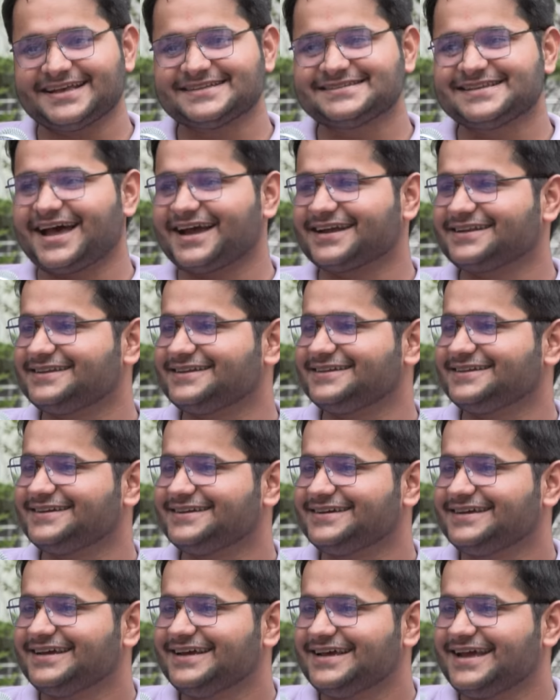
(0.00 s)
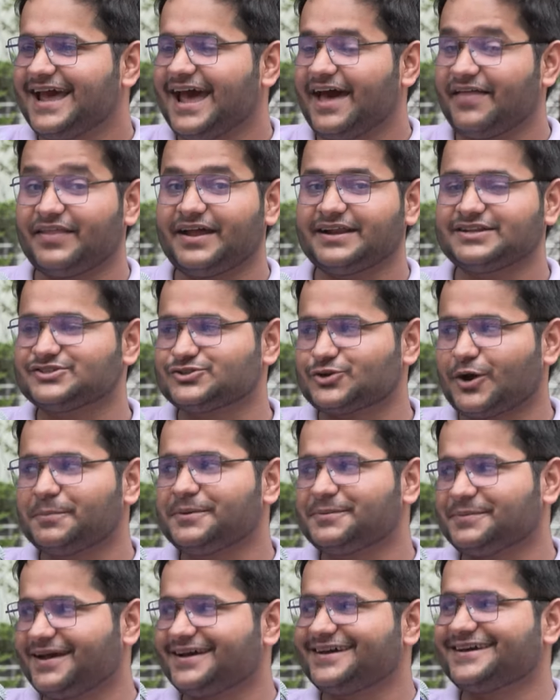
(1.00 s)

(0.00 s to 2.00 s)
Exactly. And that stopped my